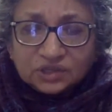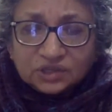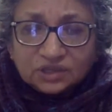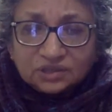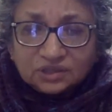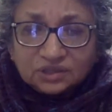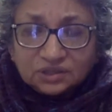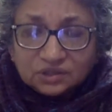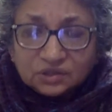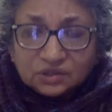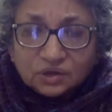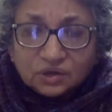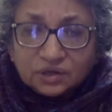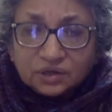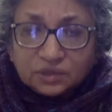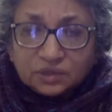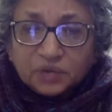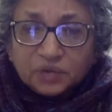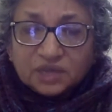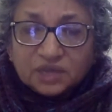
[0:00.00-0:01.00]
I think it's
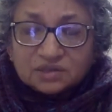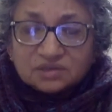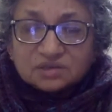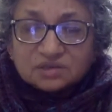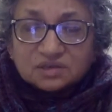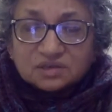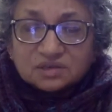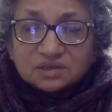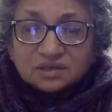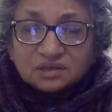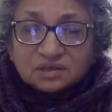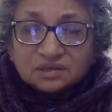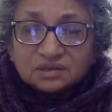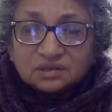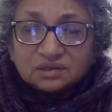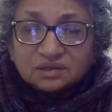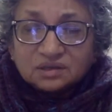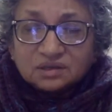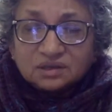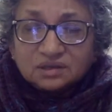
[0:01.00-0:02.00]
already present
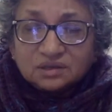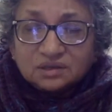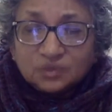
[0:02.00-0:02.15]
in